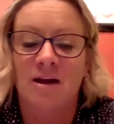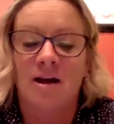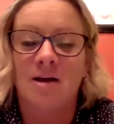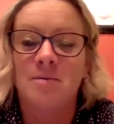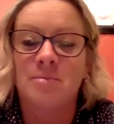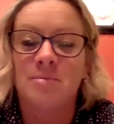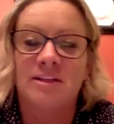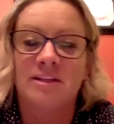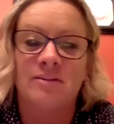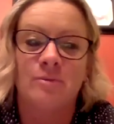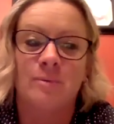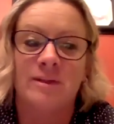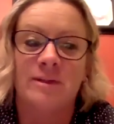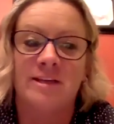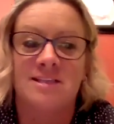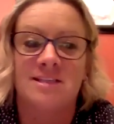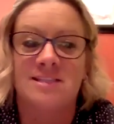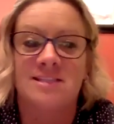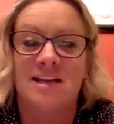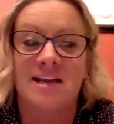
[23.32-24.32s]

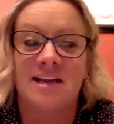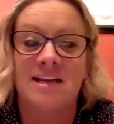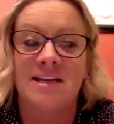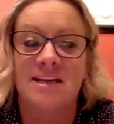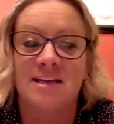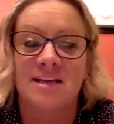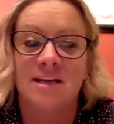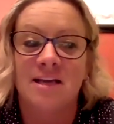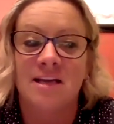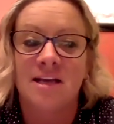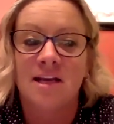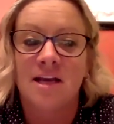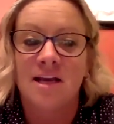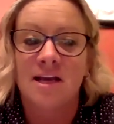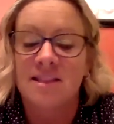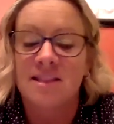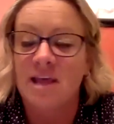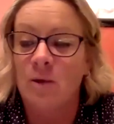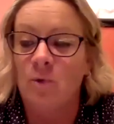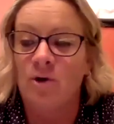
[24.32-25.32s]
unbelievably excited
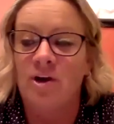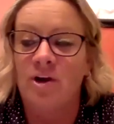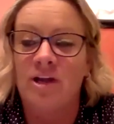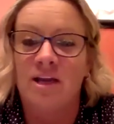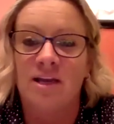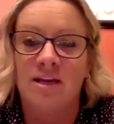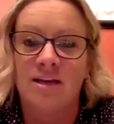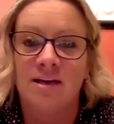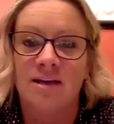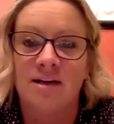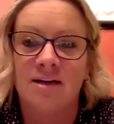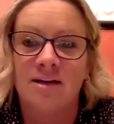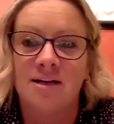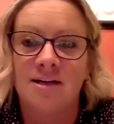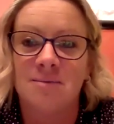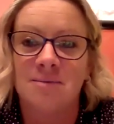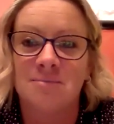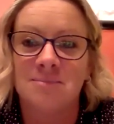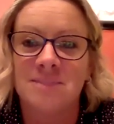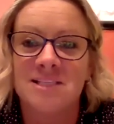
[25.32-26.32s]
that we're in.
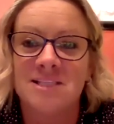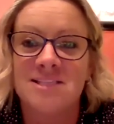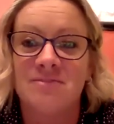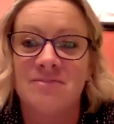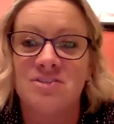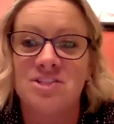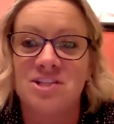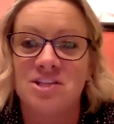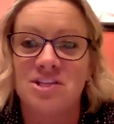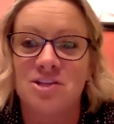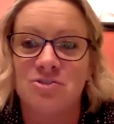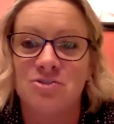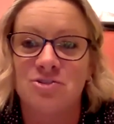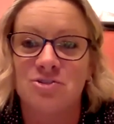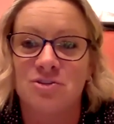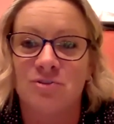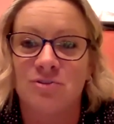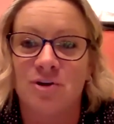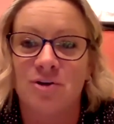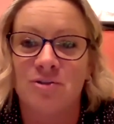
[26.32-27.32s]
Um, it's 17 years
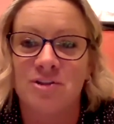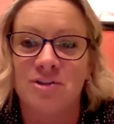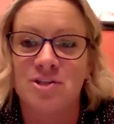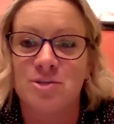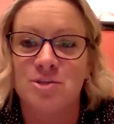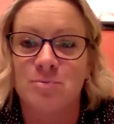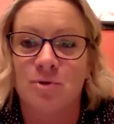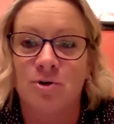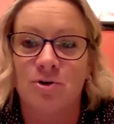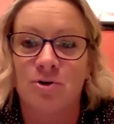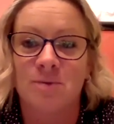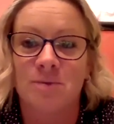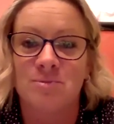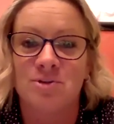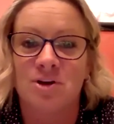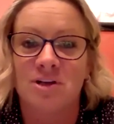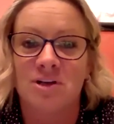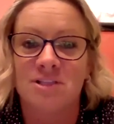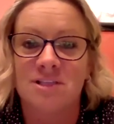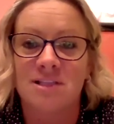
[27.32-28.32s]
in a row that this
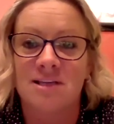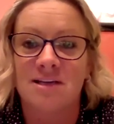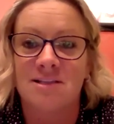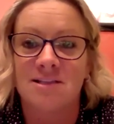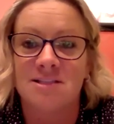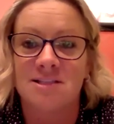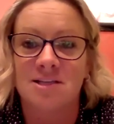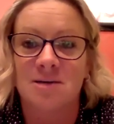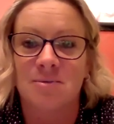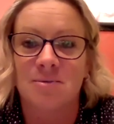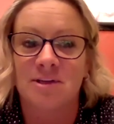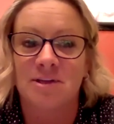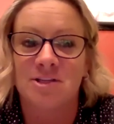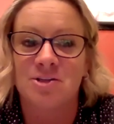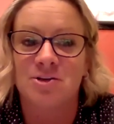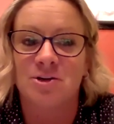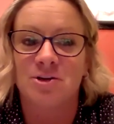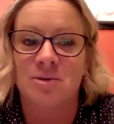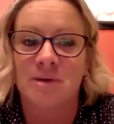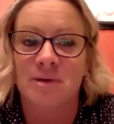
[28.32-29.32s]
program's gone to the NCAA
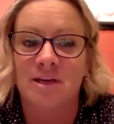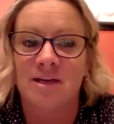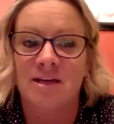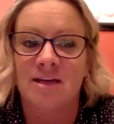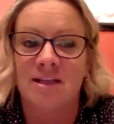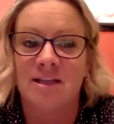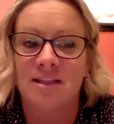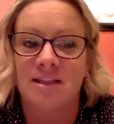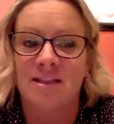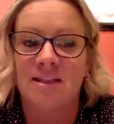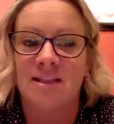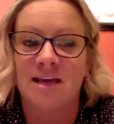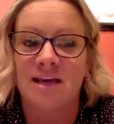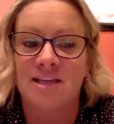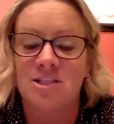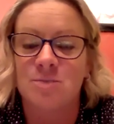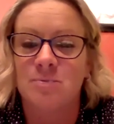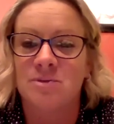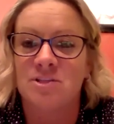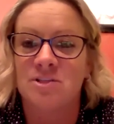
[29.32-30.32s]
tournament, and
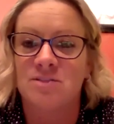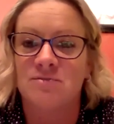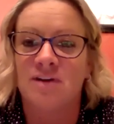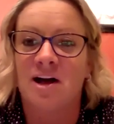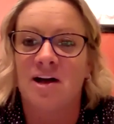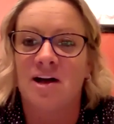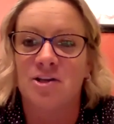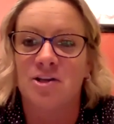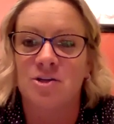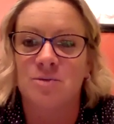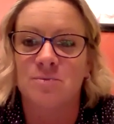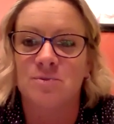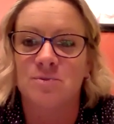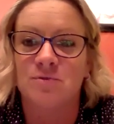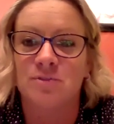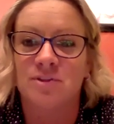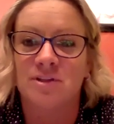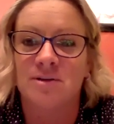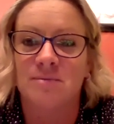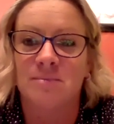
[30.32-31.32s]
that speaks volumes
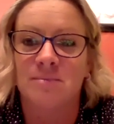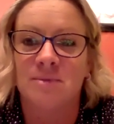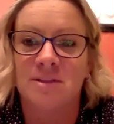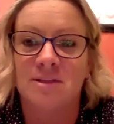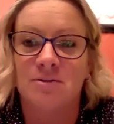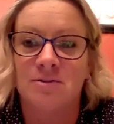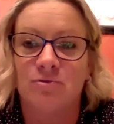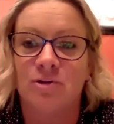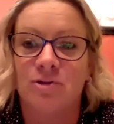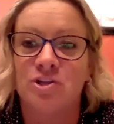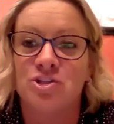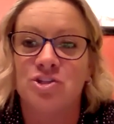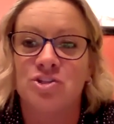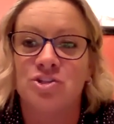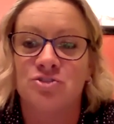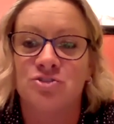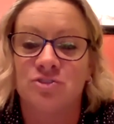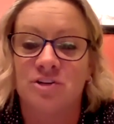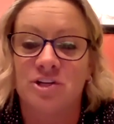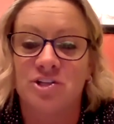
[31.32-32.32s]
for the the
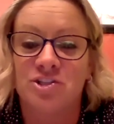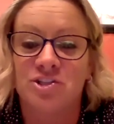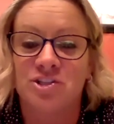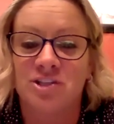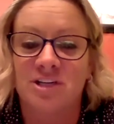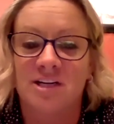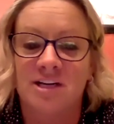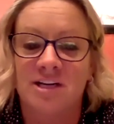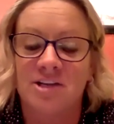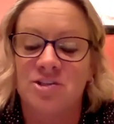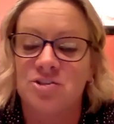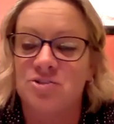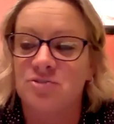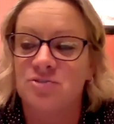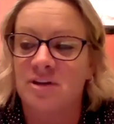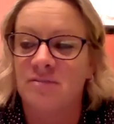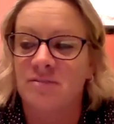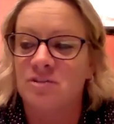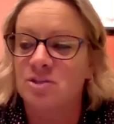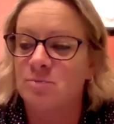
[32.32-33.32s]
rich tradition and
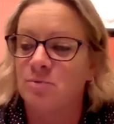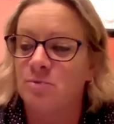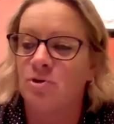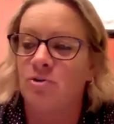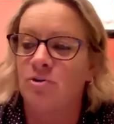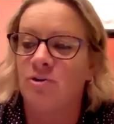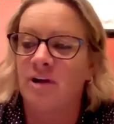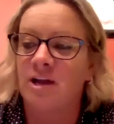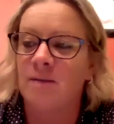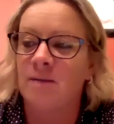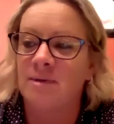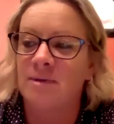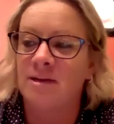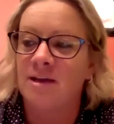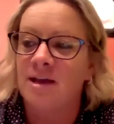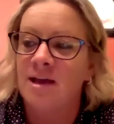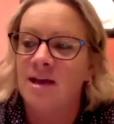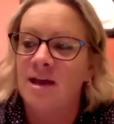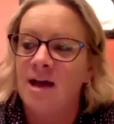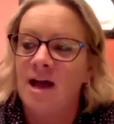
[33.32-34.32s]
history of this program.
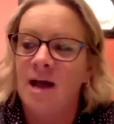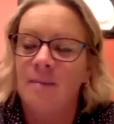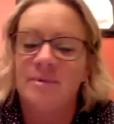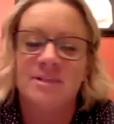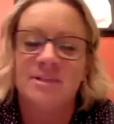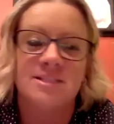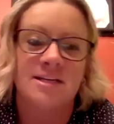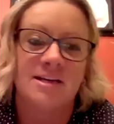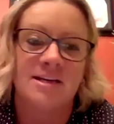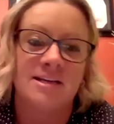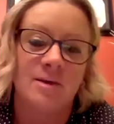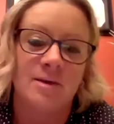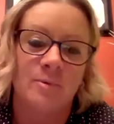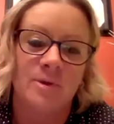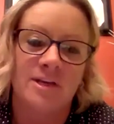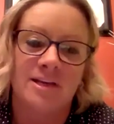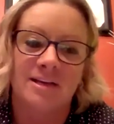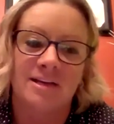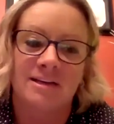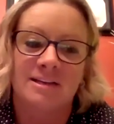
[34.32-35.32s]
And I'm excited that
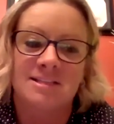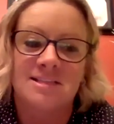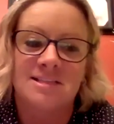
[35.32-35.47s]
we can